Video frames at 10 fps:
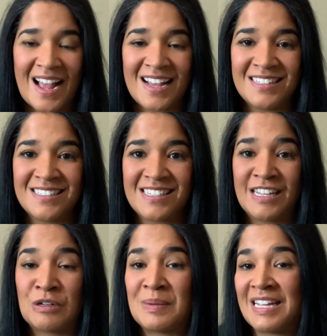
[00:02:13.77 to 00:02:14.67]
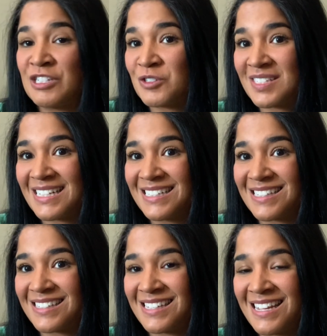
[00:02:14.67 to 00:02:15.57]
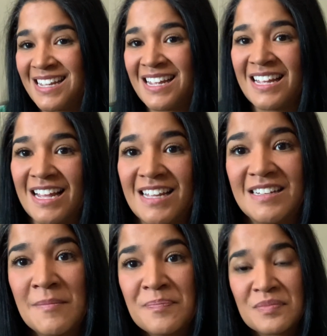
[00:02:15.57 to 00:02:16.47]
and it'll be interesting to see in,